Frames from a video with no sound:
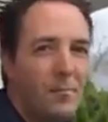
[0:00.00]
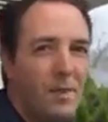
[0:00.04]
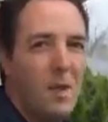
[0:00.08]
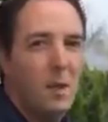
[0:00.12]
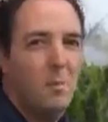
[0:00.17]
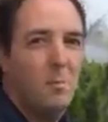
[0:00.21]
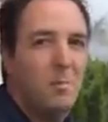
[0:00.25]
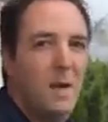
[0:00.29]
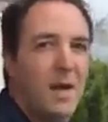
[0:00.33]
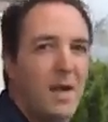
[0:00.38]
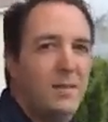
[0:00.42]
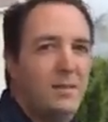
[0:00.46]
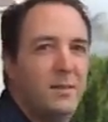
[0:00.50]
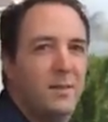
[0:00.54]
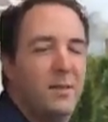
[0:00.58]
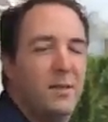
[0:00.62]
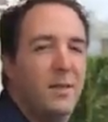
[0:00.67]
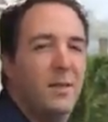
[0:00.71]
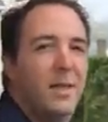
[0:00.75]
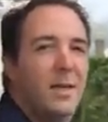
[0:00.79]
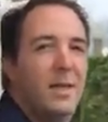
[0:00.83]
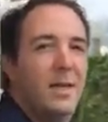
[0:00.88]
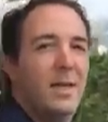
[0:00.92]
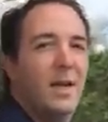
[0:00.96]
But
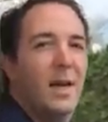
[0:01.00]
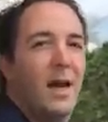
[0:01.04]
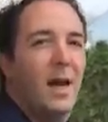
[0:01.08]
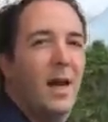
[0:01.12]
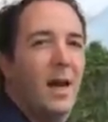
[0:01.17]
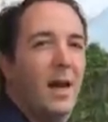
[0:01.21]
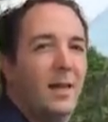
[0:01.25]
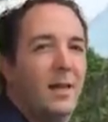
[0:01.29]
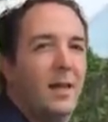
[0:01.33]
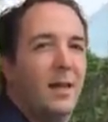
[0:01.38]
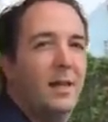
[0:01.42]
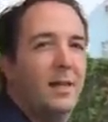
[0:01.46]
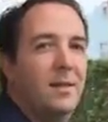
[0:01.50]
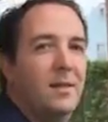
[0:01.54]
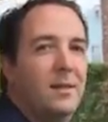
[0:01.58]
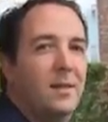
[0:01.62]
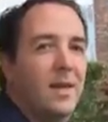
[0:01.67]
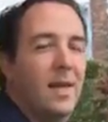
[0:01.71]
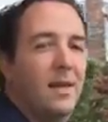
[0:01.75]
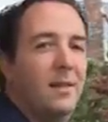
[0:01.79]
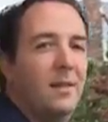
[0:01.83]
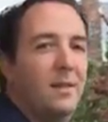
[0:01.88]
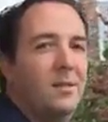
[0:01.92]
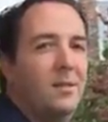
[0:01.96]
like I
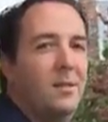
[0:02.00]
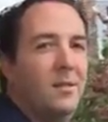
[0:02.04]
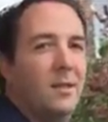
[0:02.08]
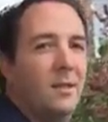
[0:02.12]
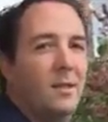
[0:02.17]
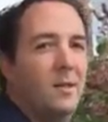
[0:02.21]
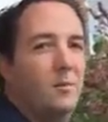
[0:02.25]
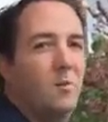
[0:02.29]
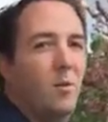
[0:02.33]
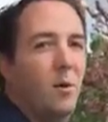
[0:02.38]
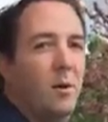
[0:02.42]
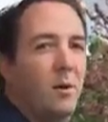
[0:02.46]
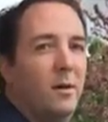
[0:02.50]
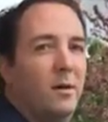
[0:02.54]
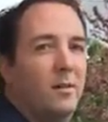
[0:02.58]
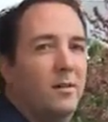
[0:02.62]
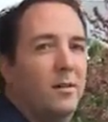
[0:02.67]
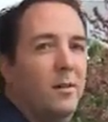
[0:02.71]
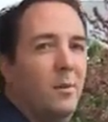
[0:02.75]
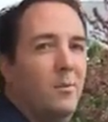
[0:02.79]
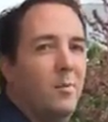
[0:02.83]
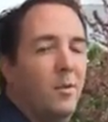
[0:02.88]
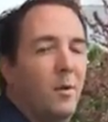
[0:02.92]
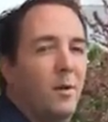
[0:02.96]
said, this is a little more
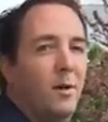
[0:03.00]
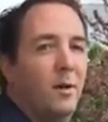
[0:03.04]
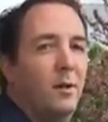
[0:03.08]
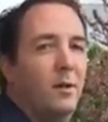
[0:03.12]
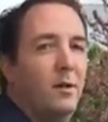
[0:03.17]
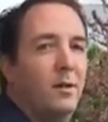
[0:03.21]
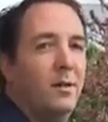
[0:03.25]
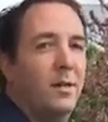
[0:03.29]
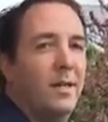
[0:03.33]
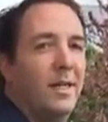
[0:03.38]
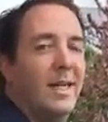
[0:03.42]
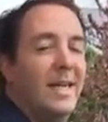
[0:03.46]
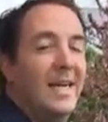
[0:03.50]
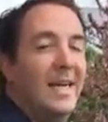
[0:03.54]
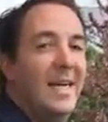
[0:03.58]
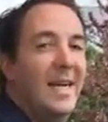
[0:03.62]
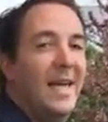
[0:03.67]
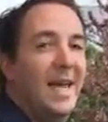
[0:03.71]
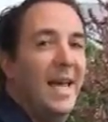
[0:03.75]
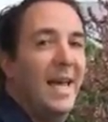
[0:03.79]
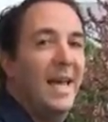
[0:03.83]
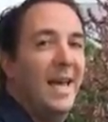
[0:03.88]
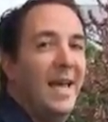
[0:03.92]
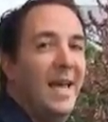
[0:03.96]
contemporary look.
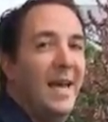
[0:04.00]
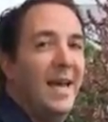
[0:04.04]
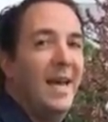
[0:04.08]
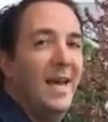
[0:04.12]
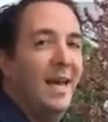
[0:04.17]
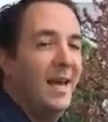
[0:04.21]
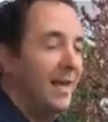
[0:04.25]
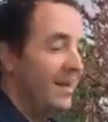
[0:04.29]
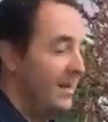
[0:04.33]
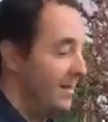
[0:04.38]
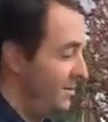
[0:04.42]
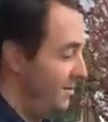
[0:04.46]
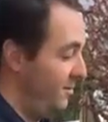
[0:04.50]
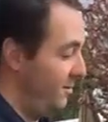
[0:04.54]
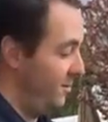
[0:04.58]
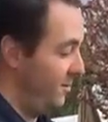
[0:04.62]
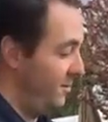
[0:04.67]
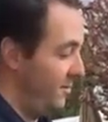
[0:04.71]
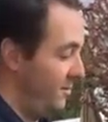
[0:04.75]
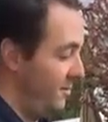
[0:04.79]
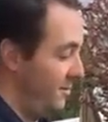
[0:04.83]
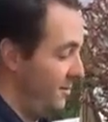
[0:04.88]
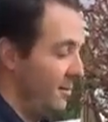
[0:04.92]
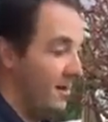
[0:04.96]

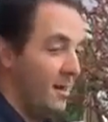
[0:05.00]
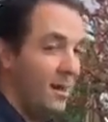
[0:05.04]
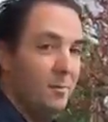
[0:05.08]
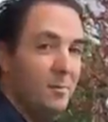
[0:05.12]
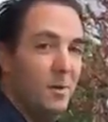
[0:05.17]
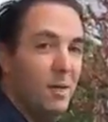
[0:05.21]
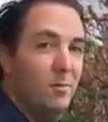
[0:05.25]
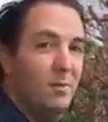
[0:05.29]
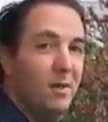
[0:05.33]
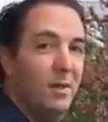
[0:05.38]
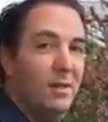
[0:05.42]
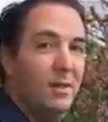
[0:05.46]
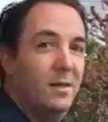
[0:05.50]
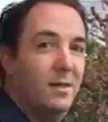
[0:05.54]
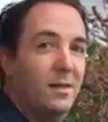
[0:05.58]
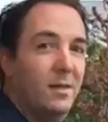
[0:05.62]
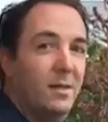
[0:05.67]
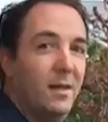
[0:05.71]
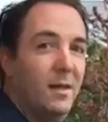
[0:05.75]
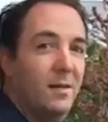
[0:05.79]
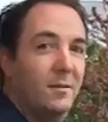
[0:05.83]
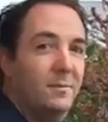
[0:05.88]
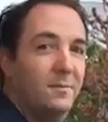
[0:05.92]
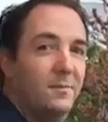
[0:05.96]
And I'm going to bring this
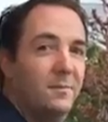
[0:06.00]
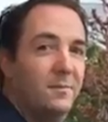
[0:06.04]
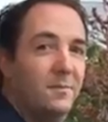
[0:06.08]
in